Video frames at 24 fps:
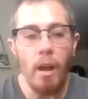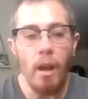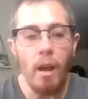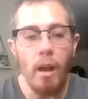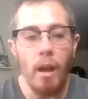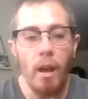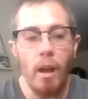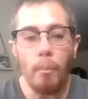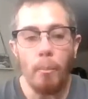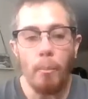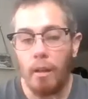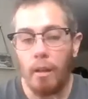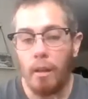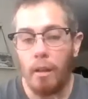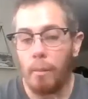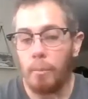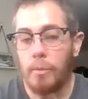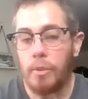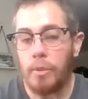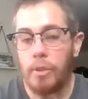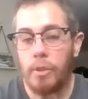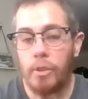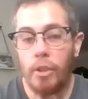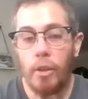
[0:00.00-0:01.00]
but you know i'm
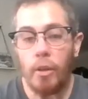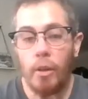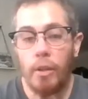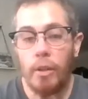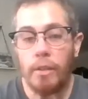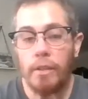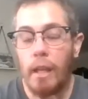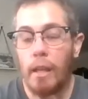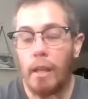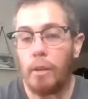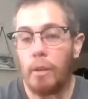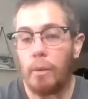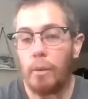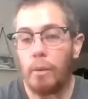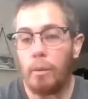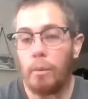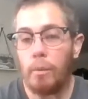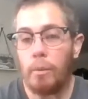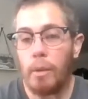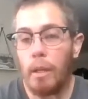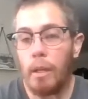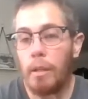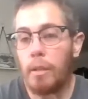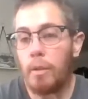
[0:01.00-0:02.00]
just curious how do
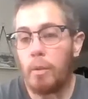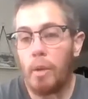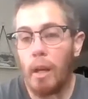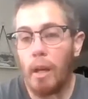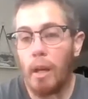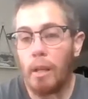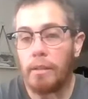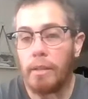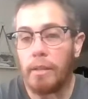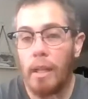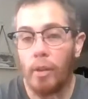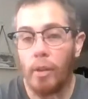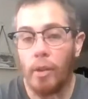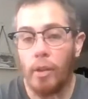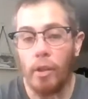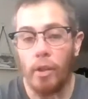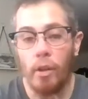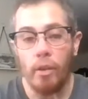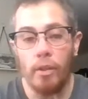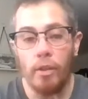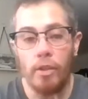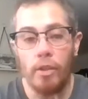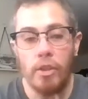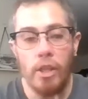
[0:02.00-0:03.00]
how do you guys handle the
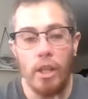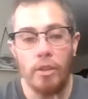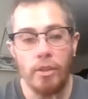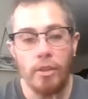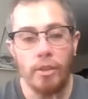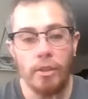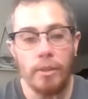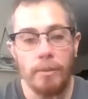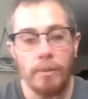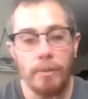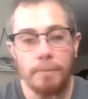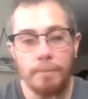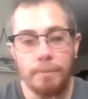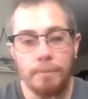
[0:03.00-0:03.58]
yarn changes